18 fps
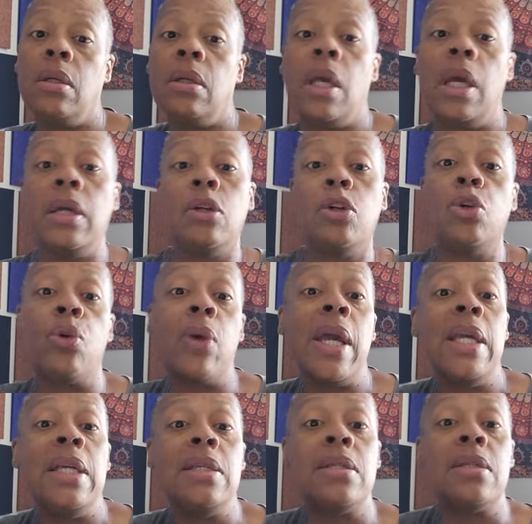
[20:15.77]
and
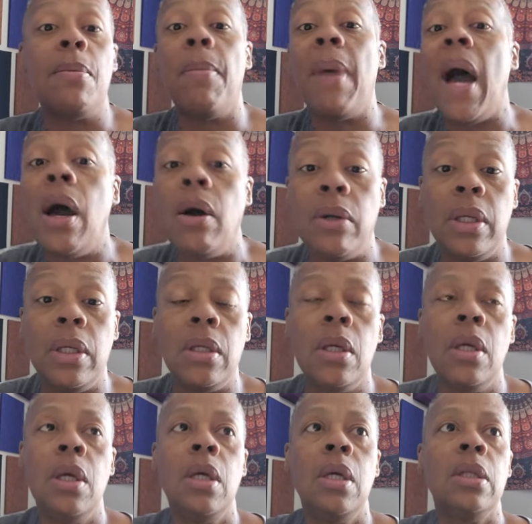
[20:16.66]
grace about it
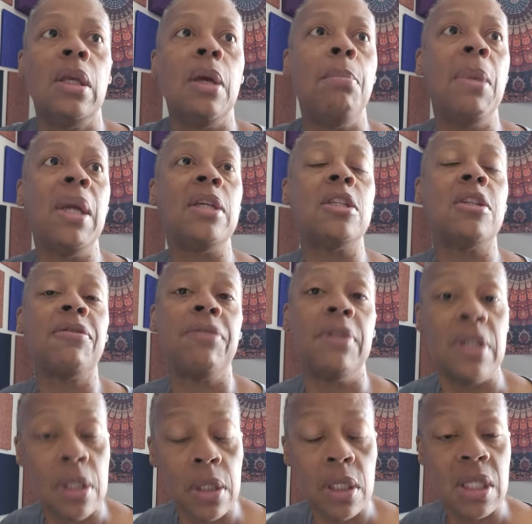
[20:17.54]
that makes
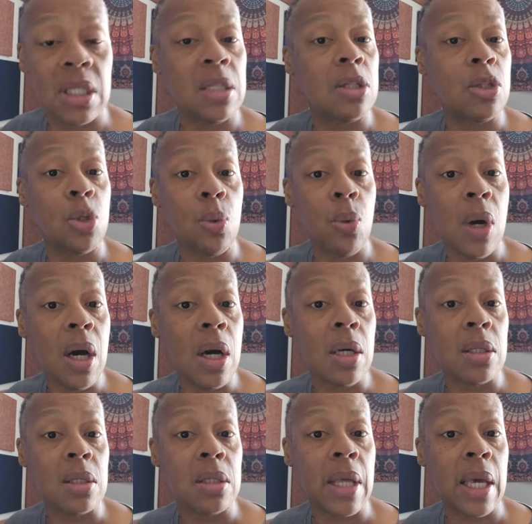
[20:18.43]
sense to
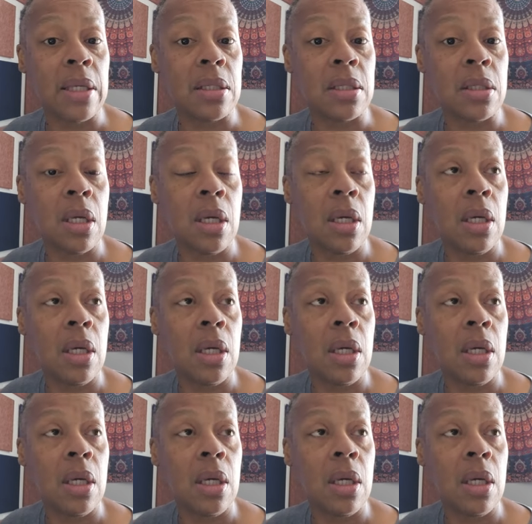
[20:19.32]
us. That